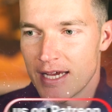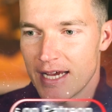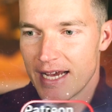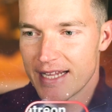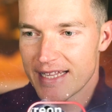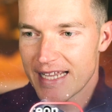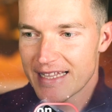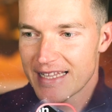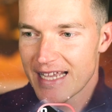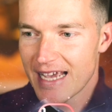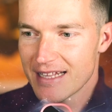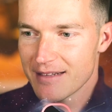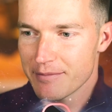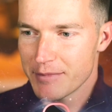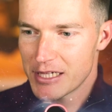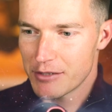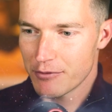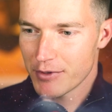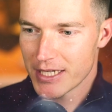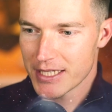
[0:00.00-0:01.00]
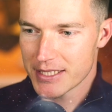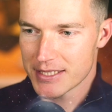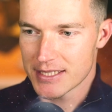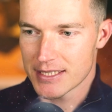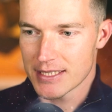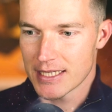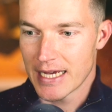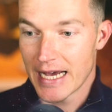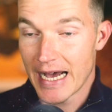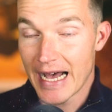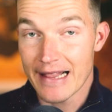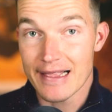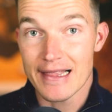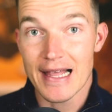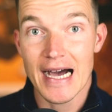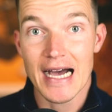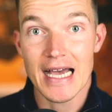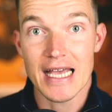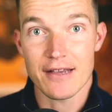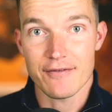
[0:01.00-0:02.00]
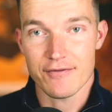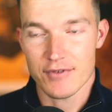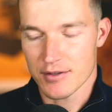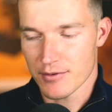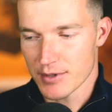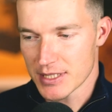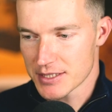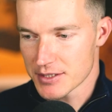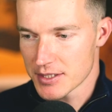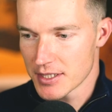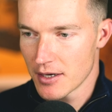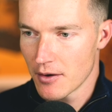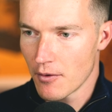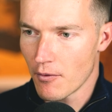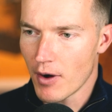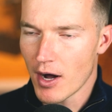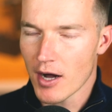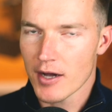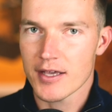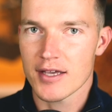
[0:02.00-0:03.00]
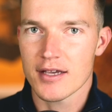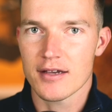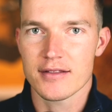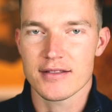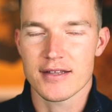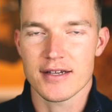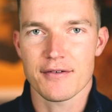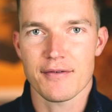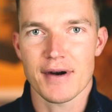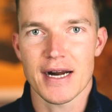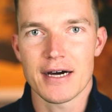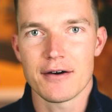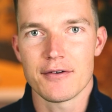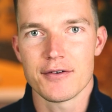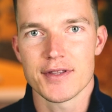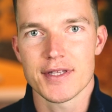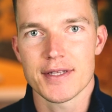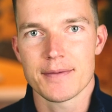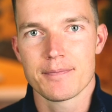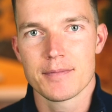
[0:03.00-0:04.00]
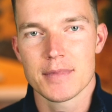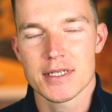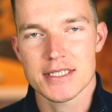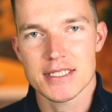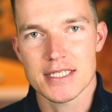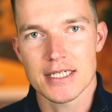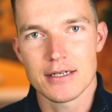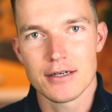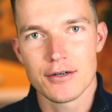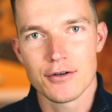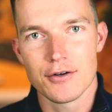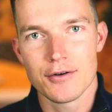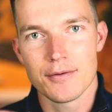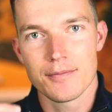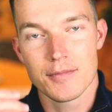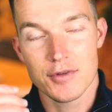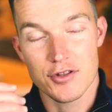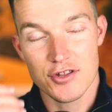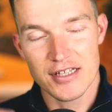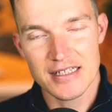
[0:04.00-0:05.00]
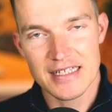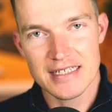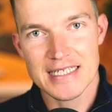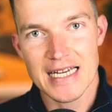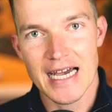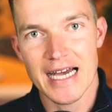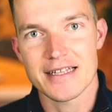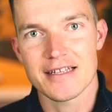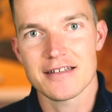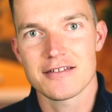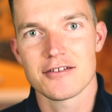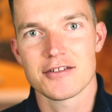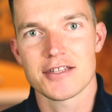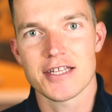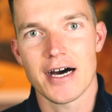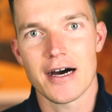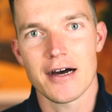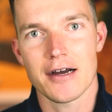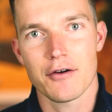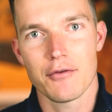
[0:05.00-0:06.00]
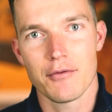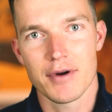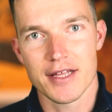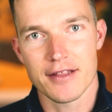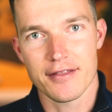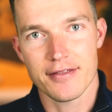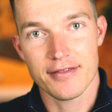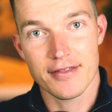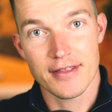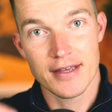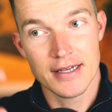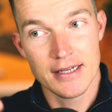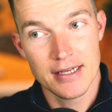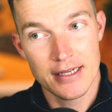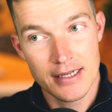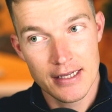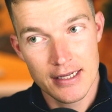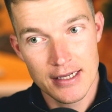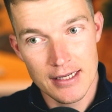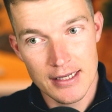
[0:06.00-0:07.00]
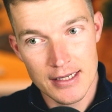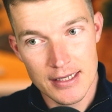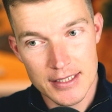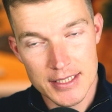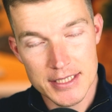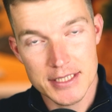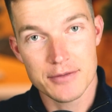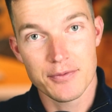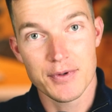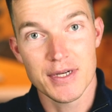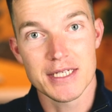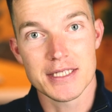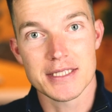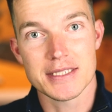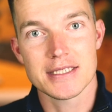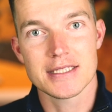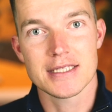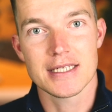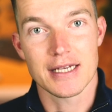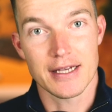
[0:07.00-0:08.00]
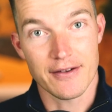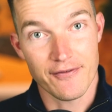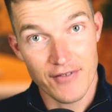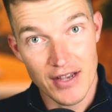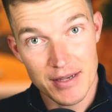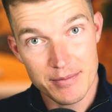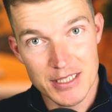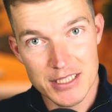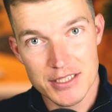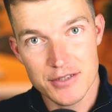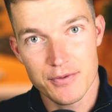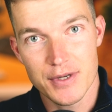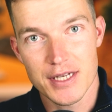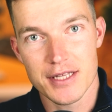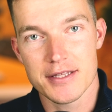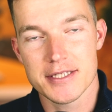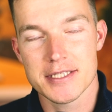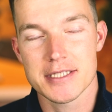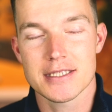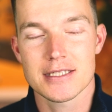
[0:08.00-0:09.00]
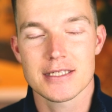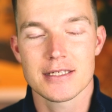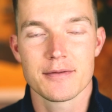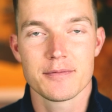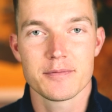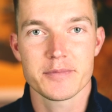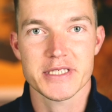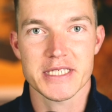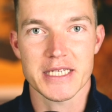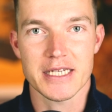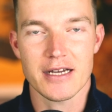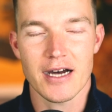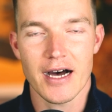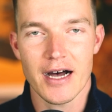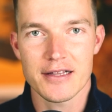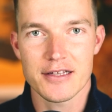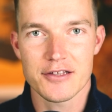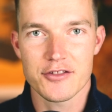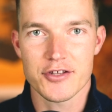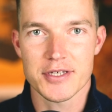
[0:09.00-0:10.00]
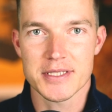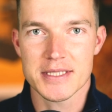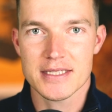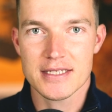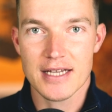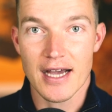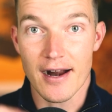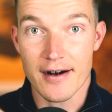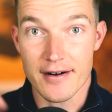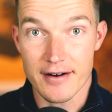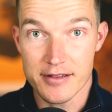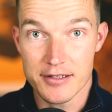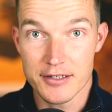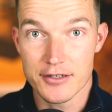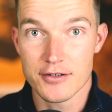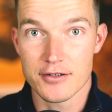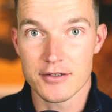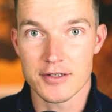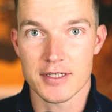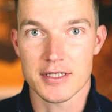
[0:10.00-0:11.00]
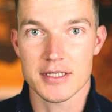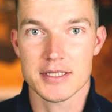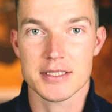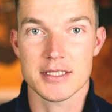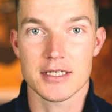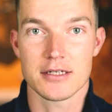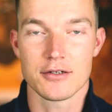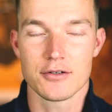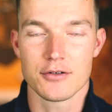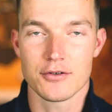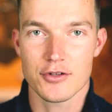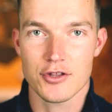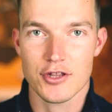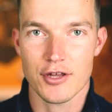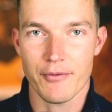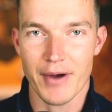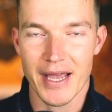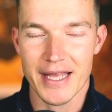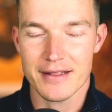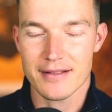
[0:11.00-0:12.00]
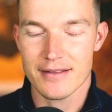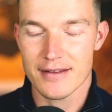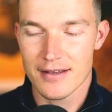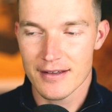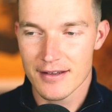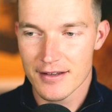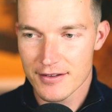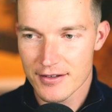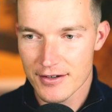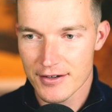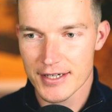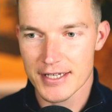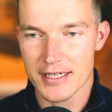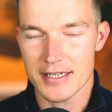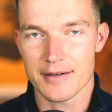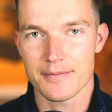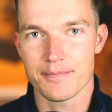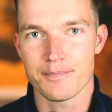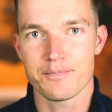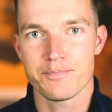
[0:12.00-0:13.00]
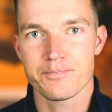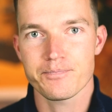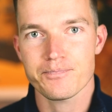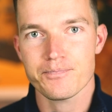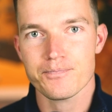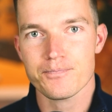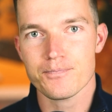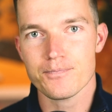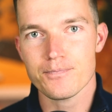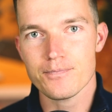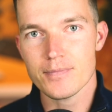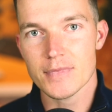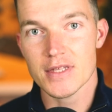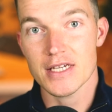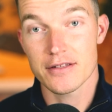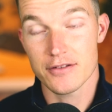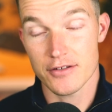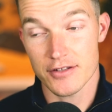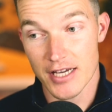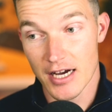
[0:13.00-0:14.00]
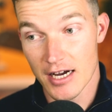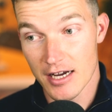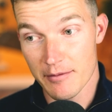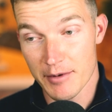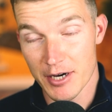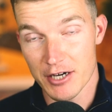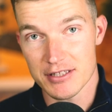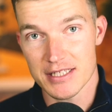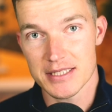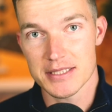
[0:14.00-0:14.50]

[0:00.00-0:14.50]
And that animal was alive, it was walking on the ground. So she decided to talk with a famous Swiss psychologist, Carl Jung. So she went to him to talk about